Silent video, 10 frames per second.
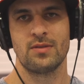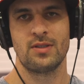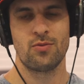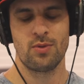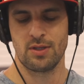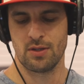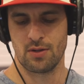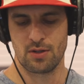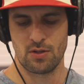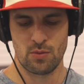These really
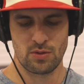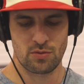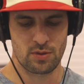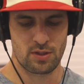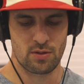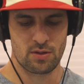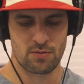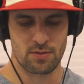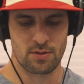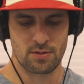aren't. No one's really looking
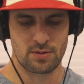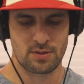for